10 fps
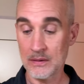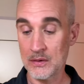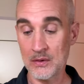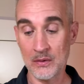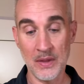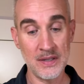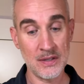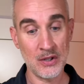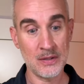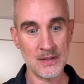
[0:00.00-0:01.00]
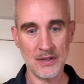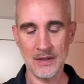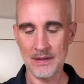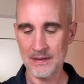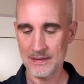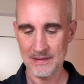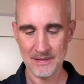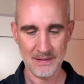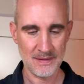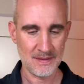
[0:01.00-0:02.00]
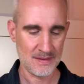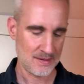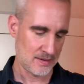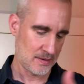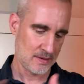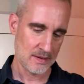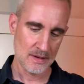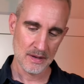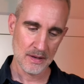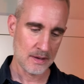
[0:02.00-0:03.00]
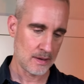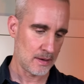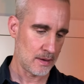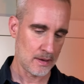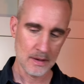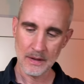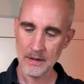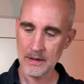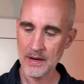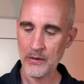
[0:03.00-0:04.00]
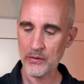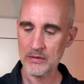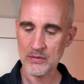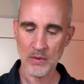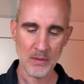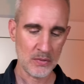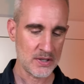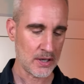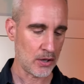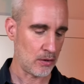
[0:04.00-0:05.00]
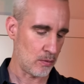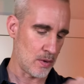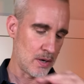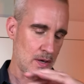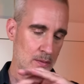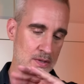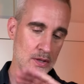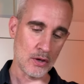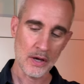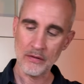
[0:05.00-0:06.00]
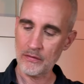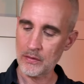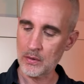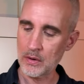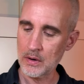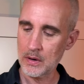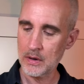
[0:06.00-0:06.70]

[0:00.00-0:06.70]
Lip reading: Oh, this looks good. Now, there's one particular one I was looking for.